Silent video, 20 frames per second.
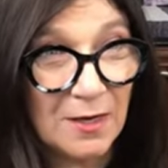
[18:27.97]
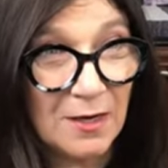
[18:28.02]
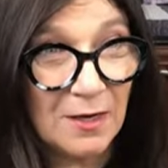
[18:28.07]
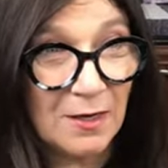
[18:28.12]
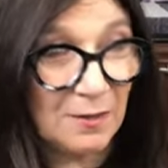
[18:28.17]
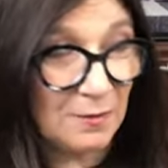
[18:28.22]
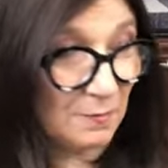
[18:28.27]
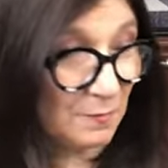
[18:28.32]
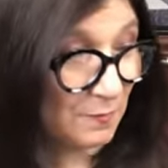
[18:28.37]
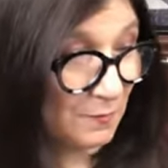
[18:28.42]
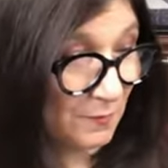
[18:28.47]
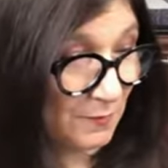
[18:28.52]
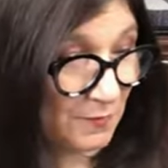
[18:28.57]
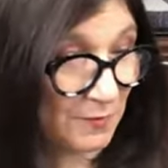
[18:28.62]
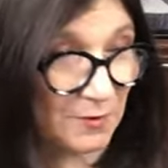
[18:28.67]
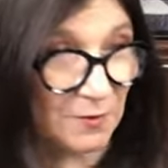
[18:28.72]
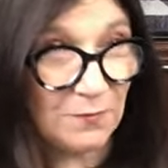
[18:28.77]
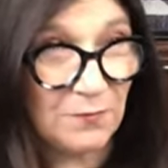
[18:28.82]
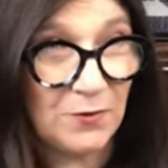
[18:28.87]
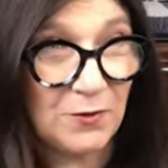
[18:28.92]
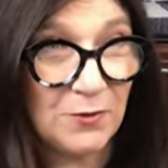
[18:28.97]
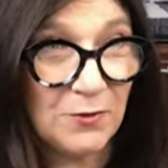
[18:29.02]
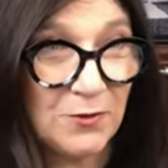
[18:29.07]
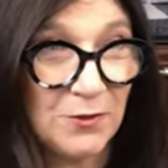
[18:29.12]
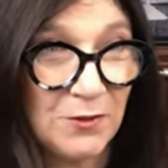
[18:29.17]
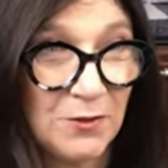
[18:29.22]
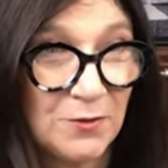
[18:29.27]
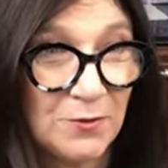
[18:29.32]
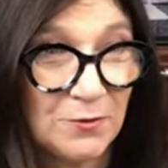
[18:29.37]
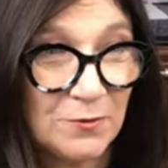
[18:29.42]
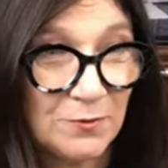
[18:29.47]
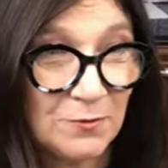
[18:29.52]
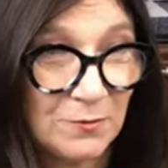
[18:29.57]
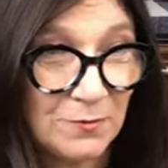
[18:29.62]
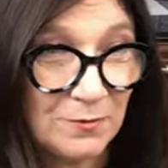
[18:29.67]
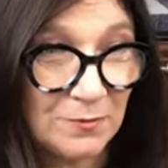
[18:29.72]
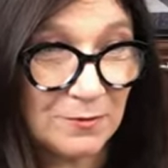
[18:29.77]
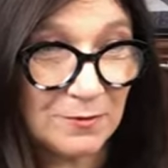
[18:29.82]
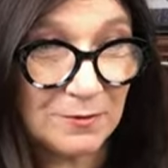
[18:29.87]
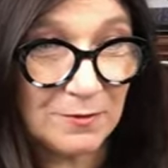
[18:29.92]
Um, so if you do,
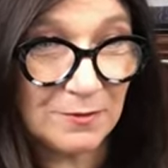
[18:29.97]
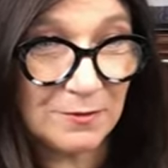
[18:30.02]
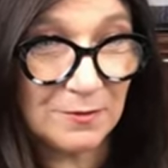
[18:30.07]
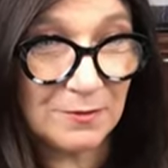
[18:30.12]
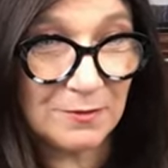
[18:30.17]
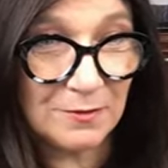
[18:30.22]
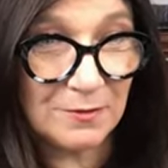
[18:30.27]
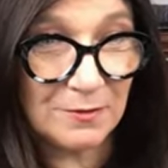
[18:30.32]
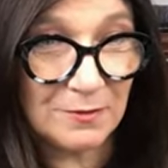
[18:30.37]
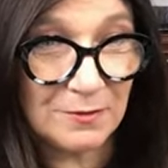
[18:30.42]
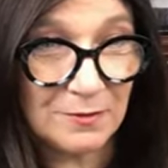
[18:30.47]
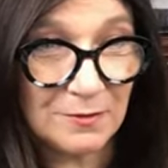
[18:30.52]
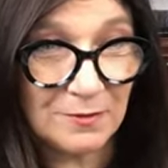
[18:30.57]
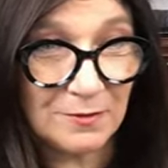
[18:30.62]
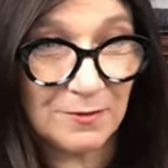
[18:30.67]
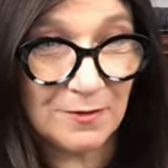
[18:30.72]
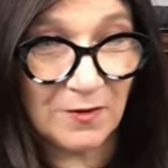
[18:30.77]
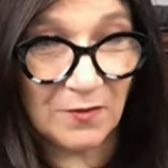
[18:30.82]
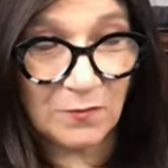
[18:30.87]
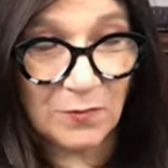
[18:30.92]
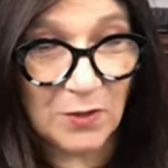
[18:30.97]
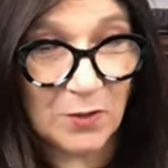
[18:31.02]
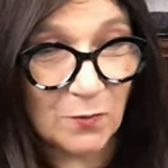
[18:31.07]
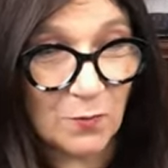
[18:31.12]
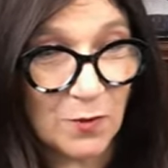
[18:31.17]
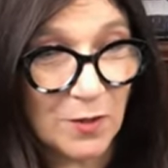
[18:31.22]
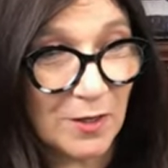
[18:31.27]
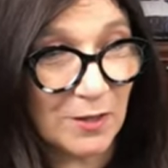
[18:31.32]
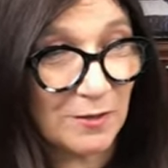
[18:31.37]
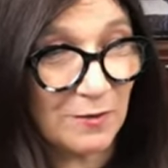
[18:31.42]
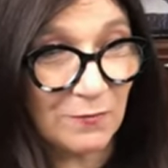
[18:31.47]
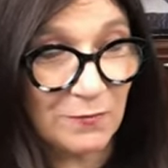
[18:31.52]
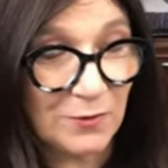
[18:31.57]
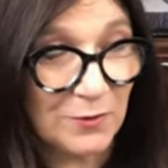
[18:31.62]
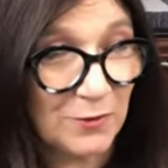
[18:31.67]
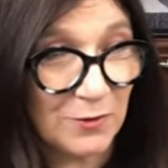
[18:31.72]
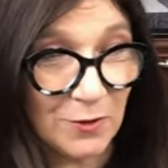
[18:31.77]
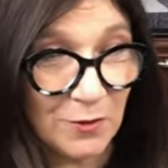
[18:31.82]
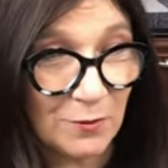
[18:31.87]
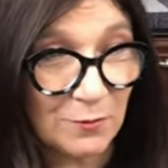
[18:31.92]
give me a one. If
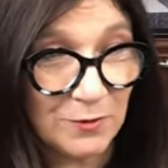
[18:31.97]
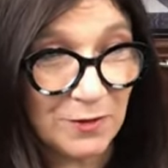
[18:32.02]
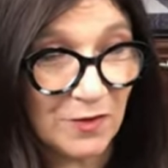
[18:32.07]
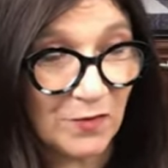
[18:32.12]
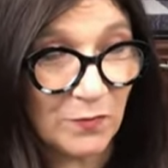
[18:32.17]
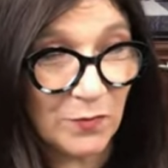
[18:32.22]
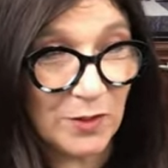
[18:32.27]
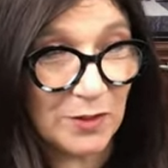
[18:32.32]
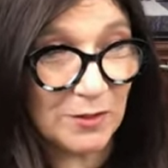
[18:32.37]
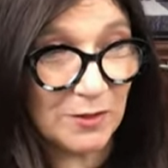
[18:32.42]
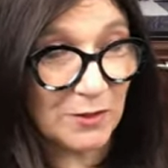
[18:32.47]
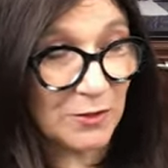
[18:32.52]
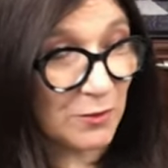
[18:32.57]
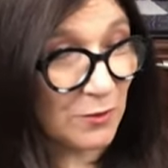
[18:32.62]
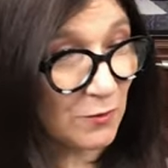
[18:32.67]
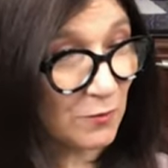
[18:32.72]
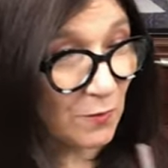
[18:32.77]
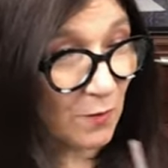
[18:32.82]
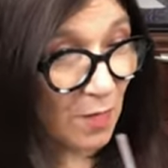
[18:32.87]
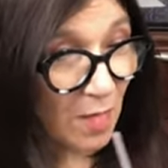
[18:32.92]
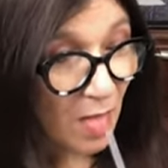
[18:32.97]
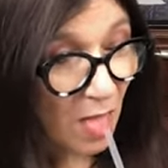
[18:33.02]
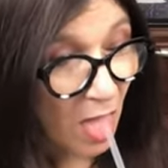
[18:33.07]
you don't, give me a two.